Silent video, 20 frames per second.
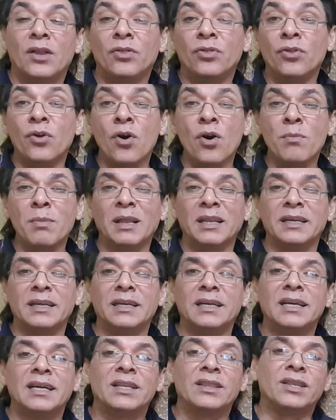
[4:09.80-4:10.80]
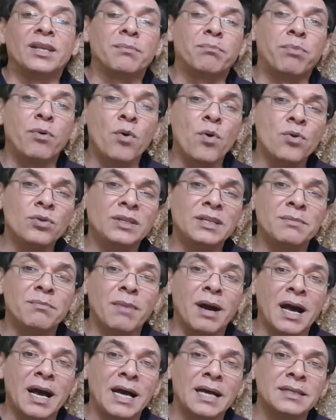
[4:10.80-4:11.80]
Normally, the body
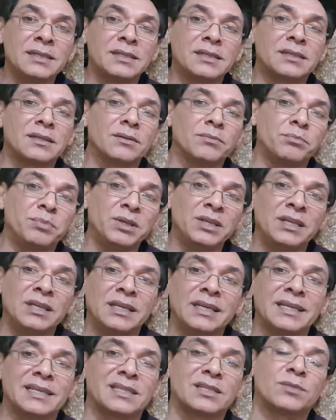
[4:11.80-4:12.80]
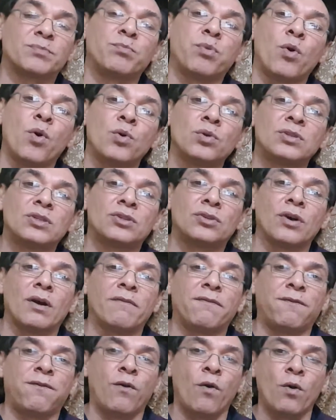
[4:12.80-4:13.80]
must be exposed to
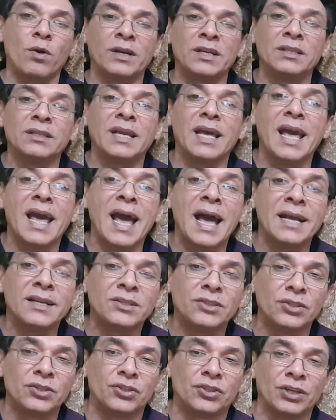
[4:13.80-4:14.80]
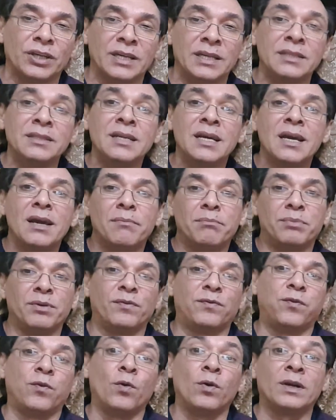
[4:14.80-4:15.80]
a foreign antigen
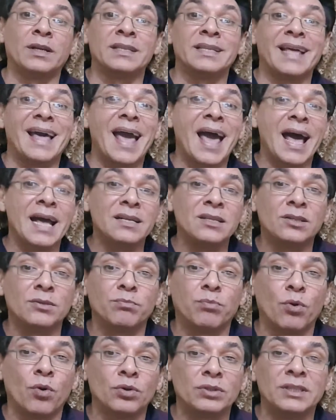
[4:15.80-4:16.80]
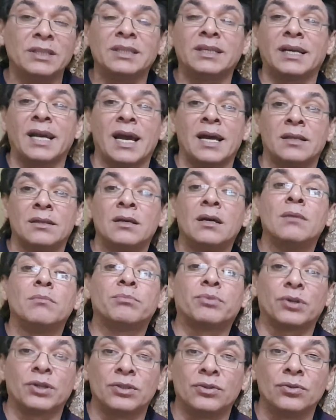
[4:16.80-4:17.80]
before an antibody can
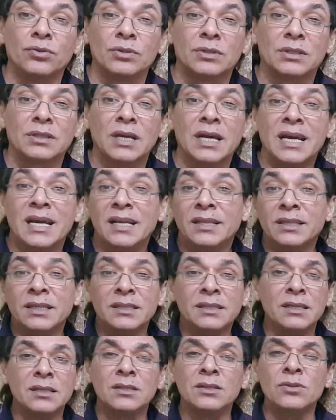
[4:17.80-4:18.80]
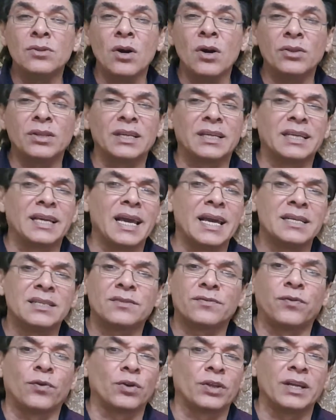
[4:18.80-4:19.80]
produce. This is not the
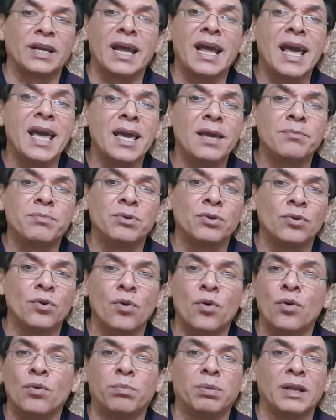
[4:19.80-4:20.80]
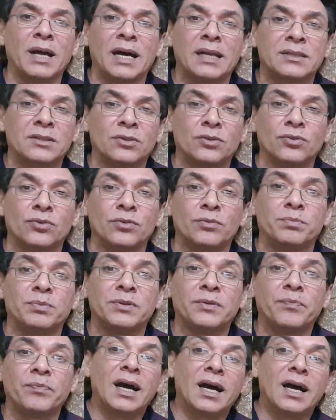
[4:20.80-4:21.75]
case for the ABO blood group.